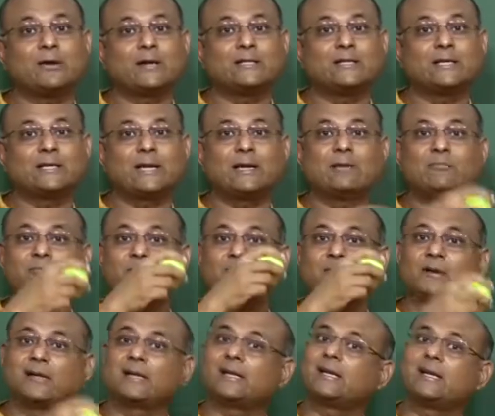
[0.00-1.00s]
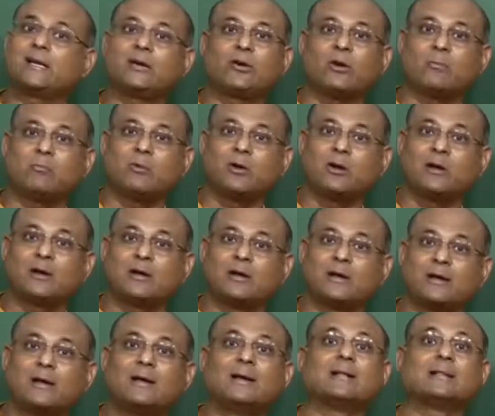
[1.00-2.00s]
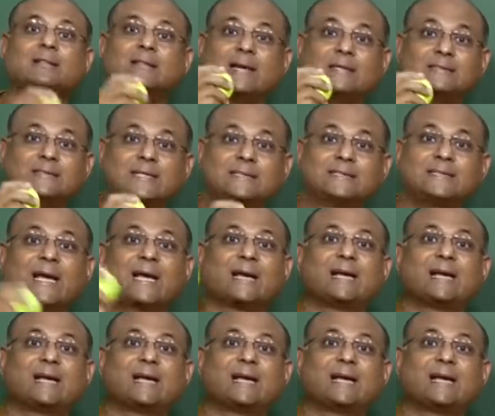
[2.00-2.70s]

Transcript: the time for a vertically dropped ball. That's exactly